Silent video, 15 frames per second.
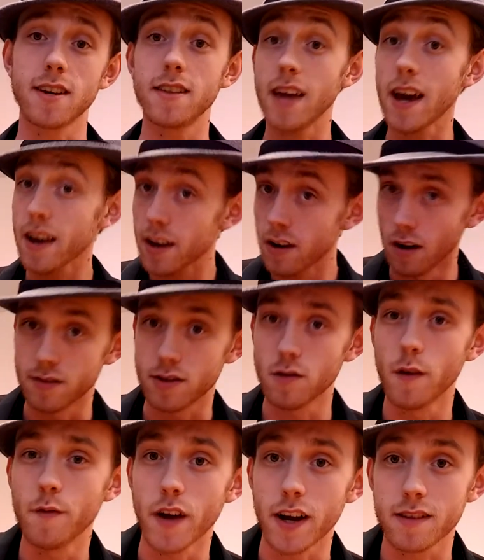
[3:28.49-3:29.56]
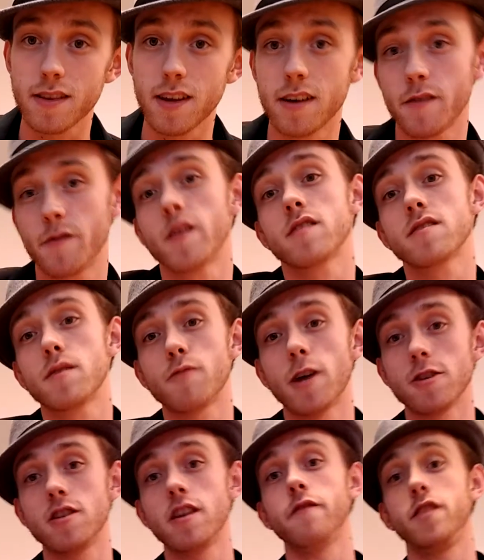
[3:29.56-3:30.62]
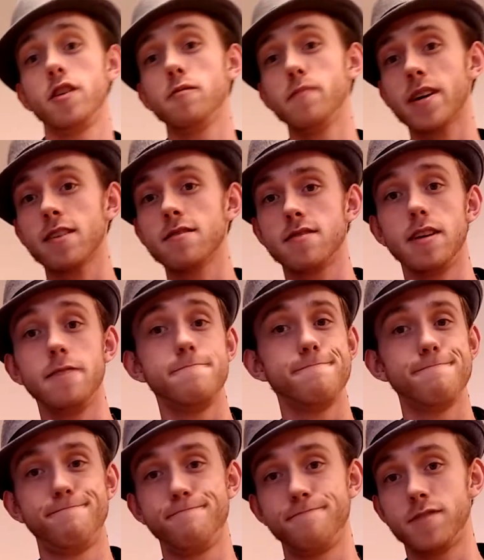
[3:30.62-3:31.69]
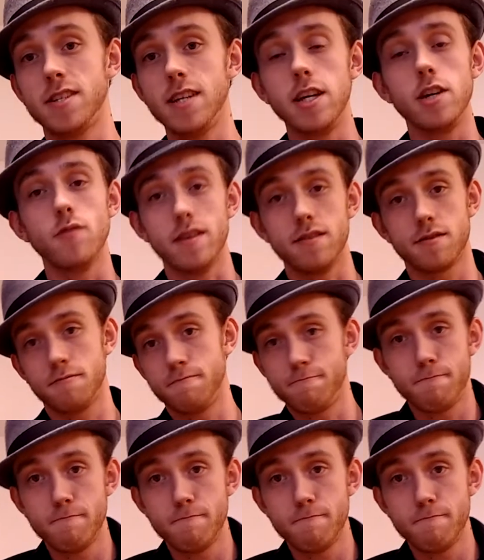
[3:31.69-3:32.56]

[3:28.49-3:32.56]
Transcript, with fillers: and that can also affect their first impression of you because they see you as